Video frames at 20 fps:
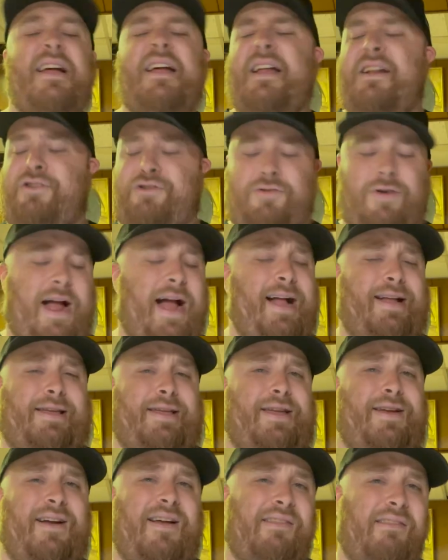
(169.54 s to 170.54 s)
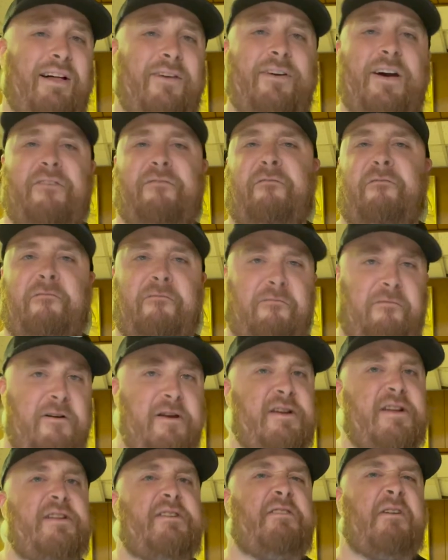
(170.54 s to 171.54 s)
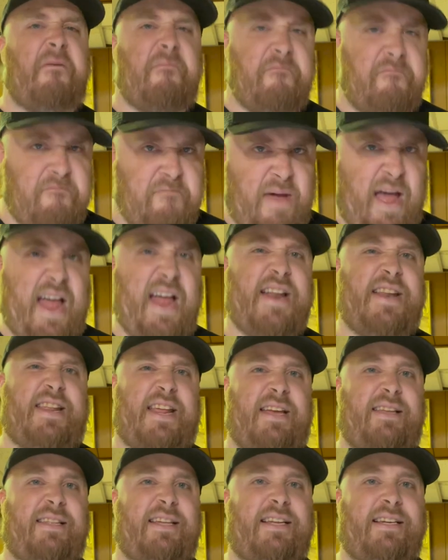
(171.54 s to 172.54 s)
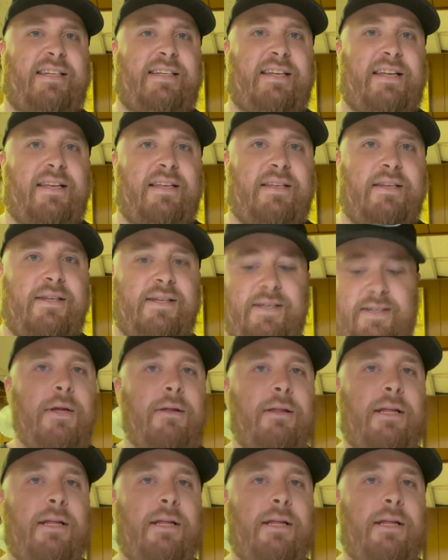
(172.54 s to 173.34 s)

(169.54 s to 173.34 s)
track here. I love how freaking commanding this is.